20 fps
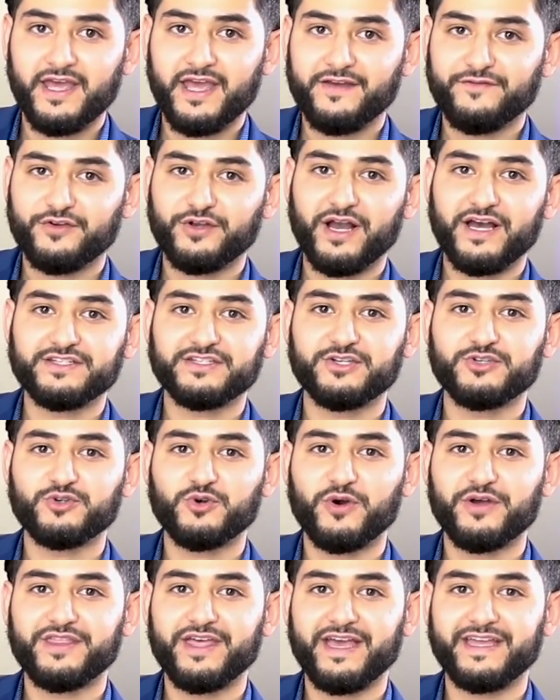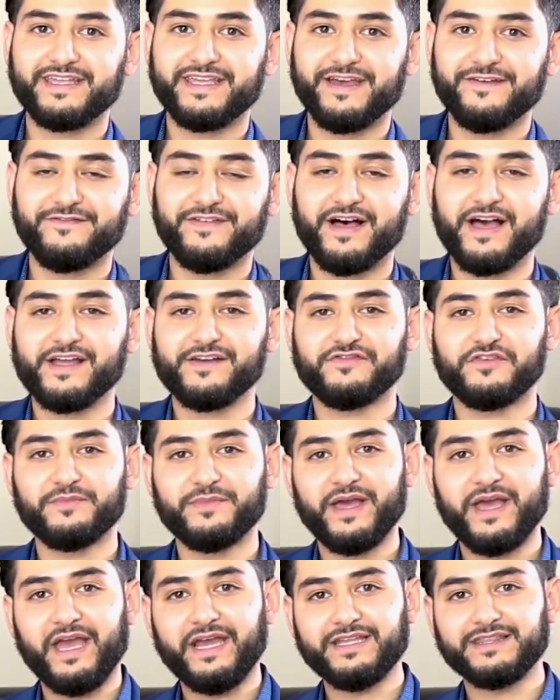If you guys enjoyed that and get value from
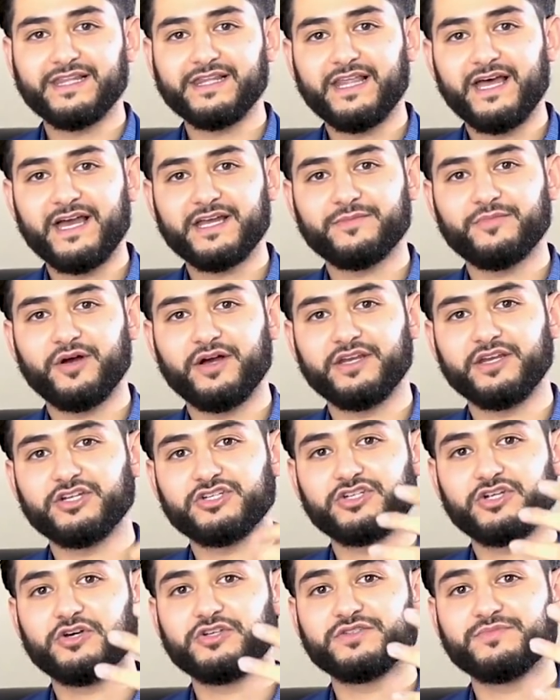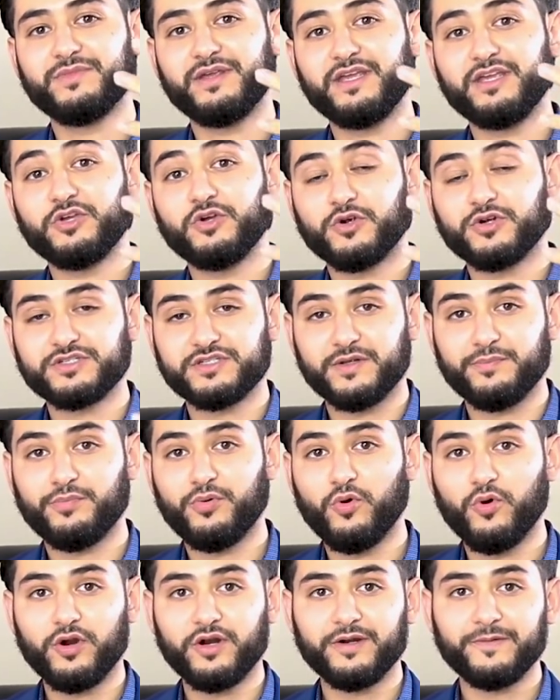that, hit the like button. It shows me your
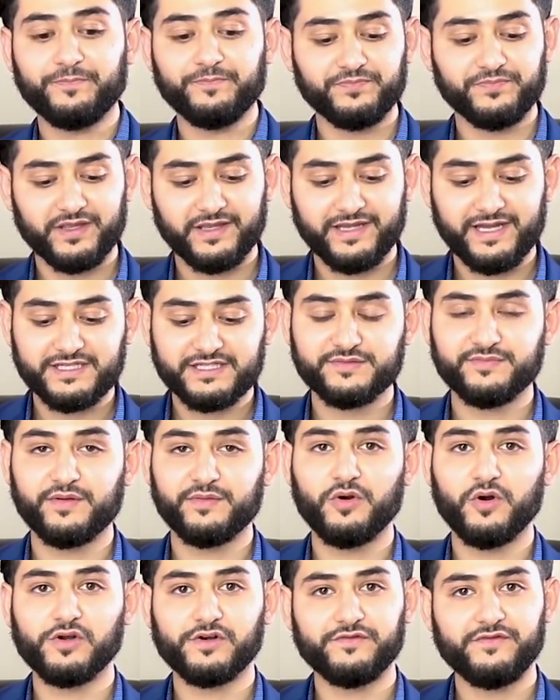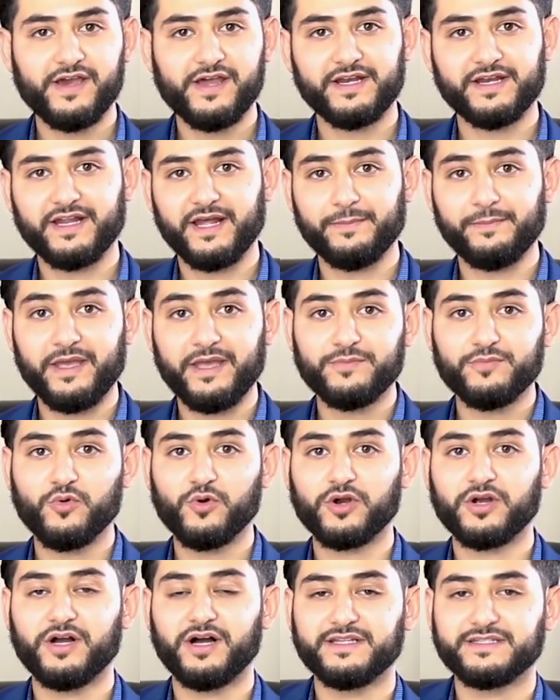support, gets me motivated, and I make
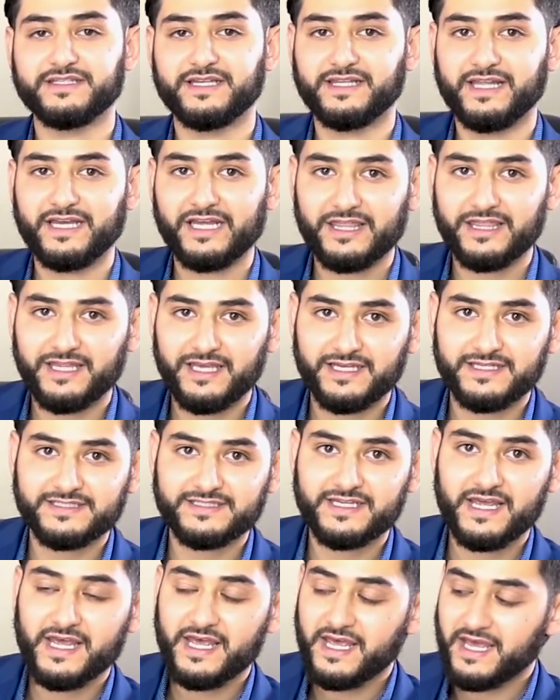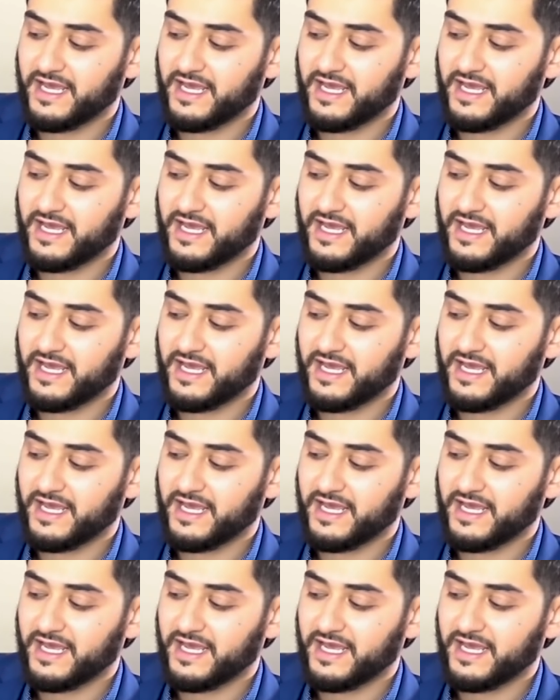more content like this.